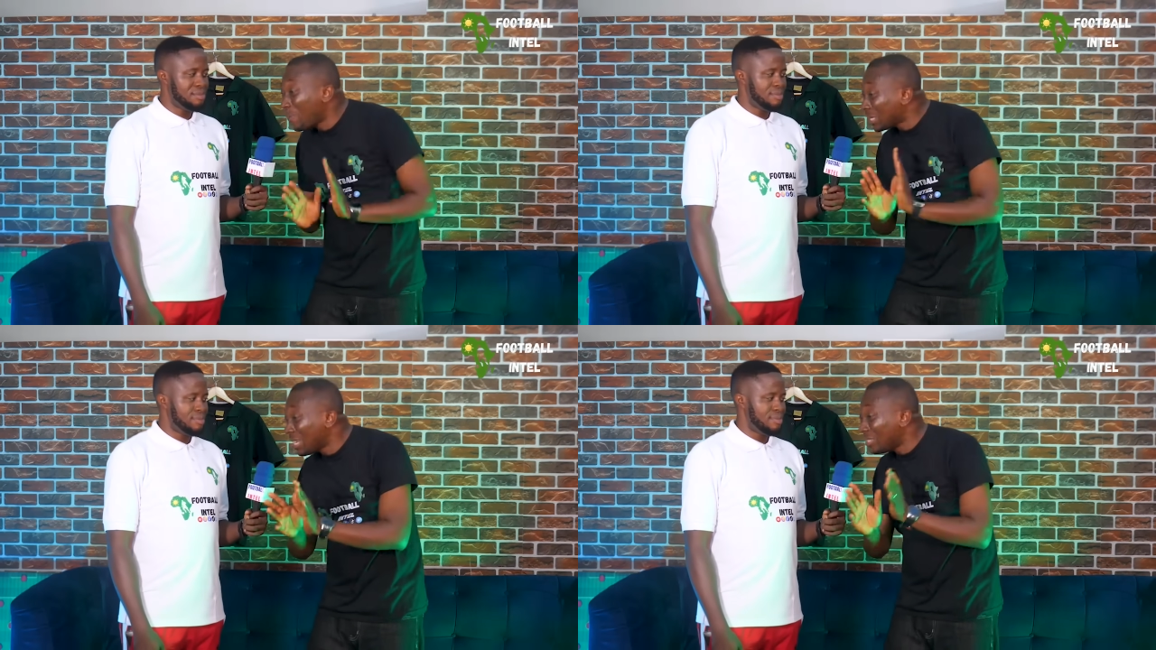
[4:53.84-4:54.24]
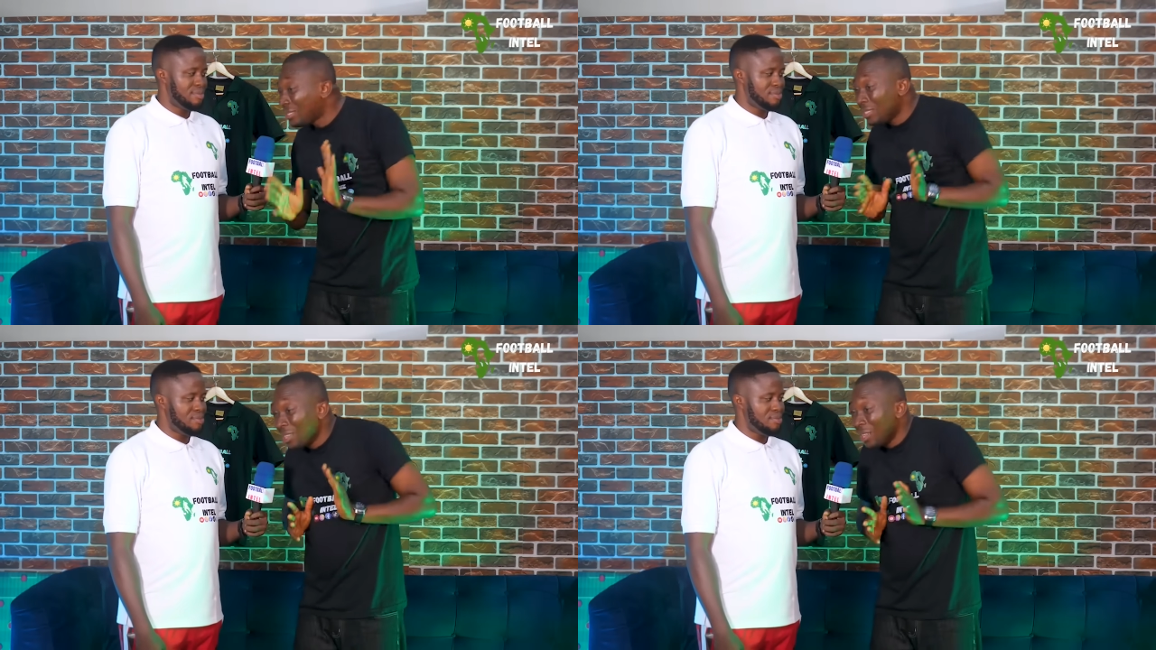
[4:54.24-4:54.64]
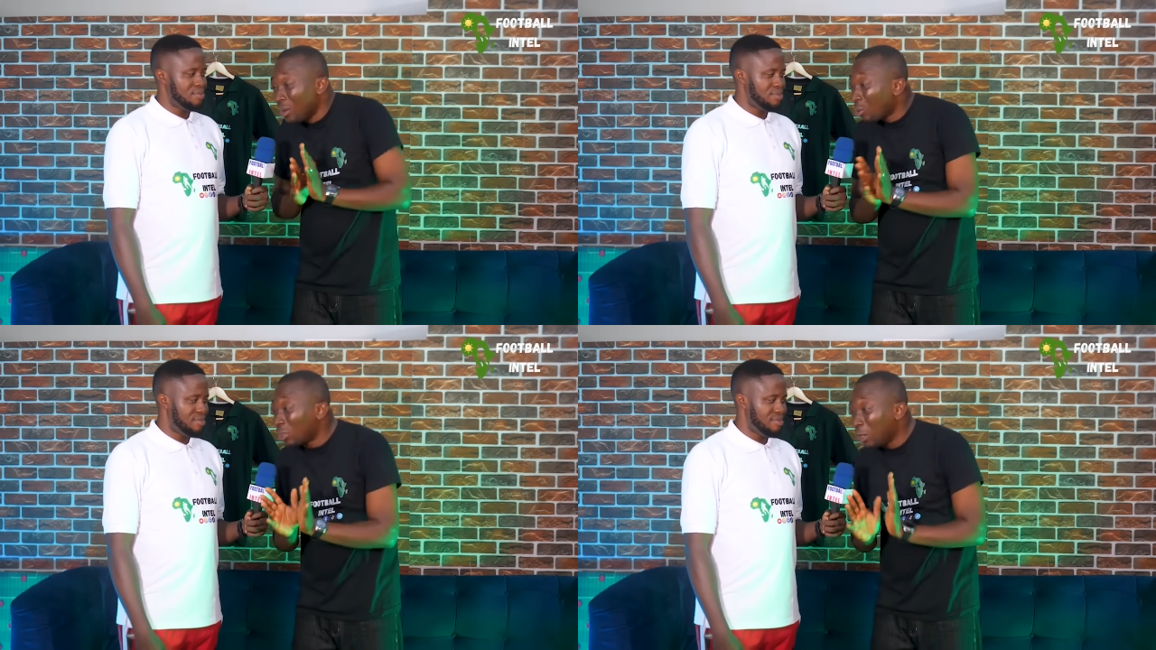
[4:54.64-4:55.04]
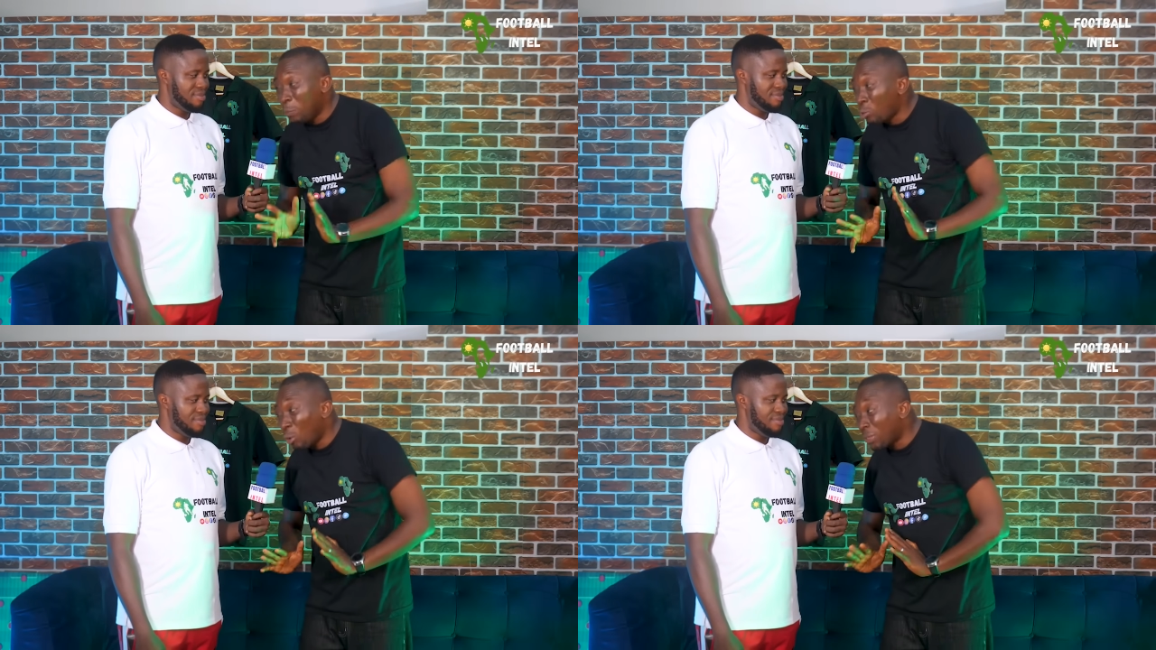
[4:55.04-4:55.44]
Speaker 1: percent
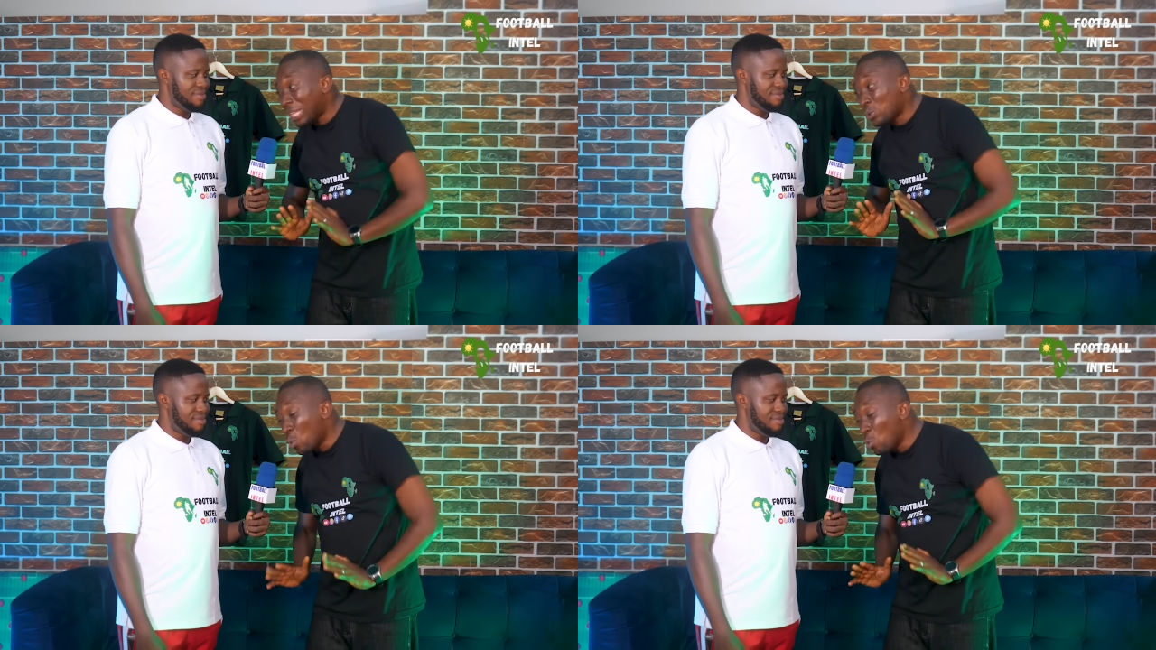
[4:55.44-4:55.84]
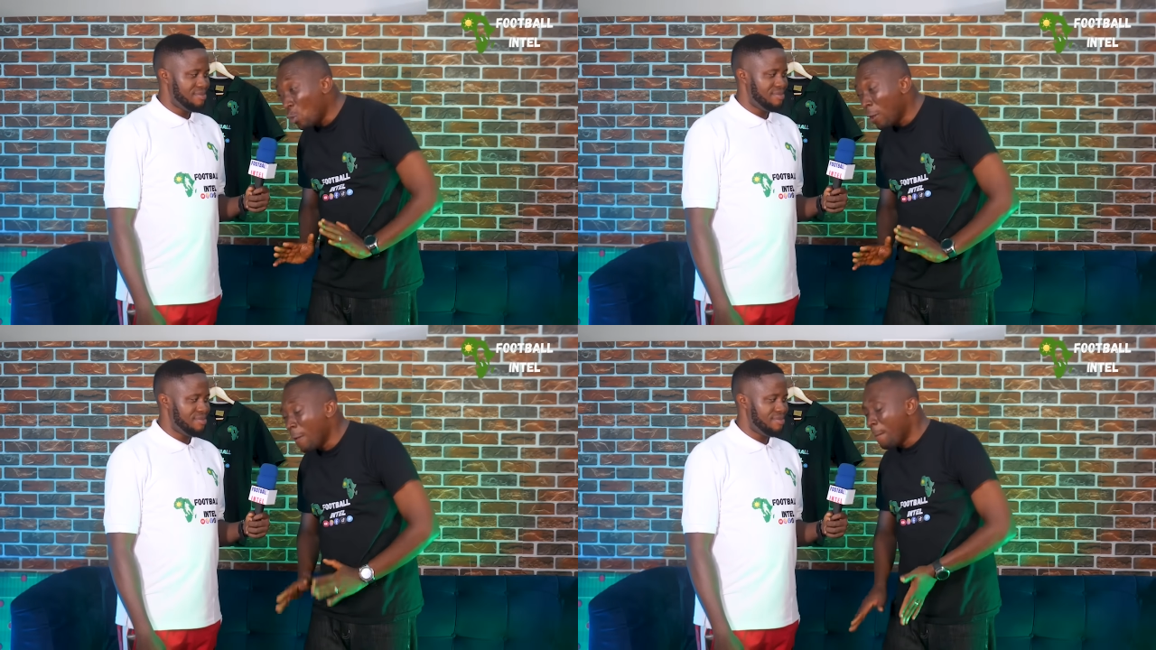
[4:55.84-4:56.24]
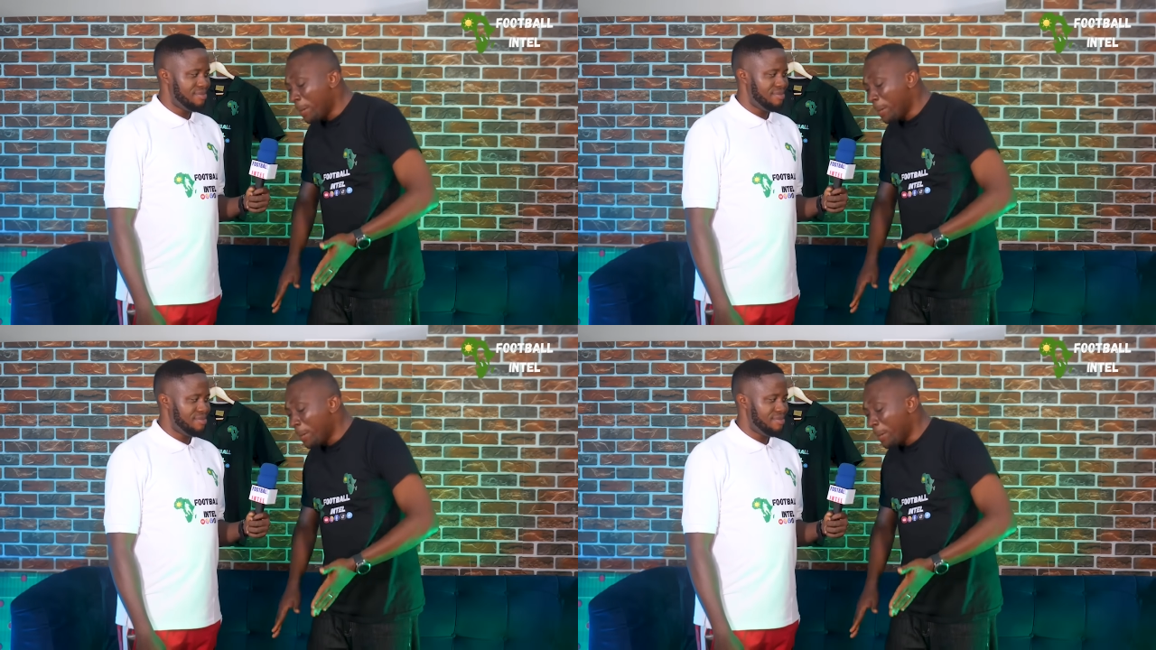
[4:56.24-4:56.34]
contributor of that goal,